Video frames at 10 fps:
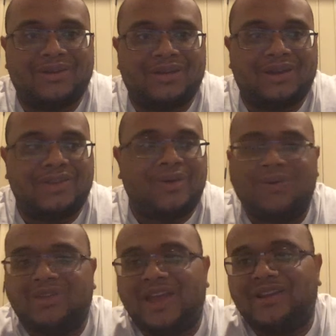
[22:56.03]
The whole
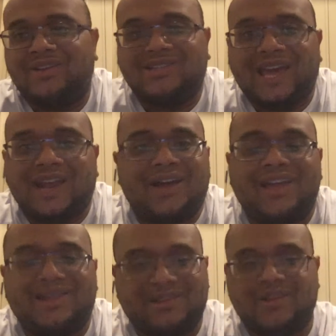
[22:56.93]
thing looked set up.
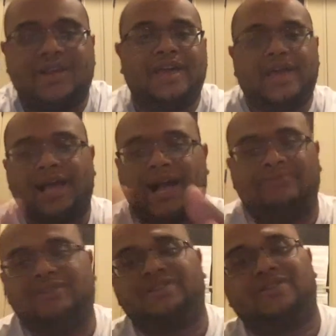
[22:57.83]
I'm
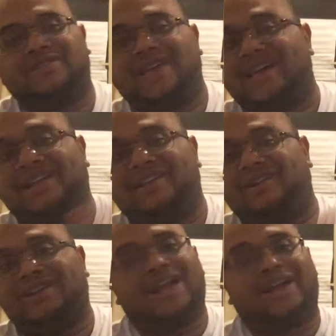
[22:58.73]
just going to say it looked
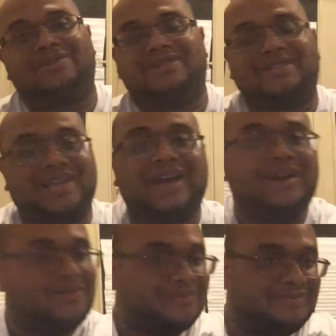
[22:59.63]
like it was a setup.